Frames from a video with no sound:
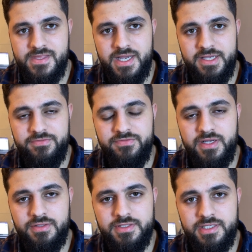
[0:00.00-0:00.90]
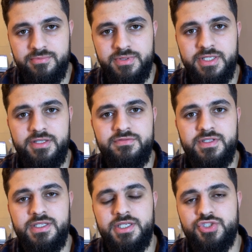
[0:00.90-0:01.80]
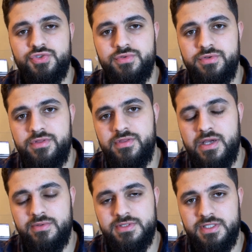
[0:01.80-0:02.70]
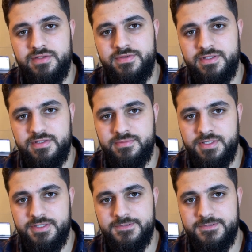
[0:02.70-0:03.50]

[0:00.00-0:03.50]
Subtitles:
I felt and believed in a truth that was given to me.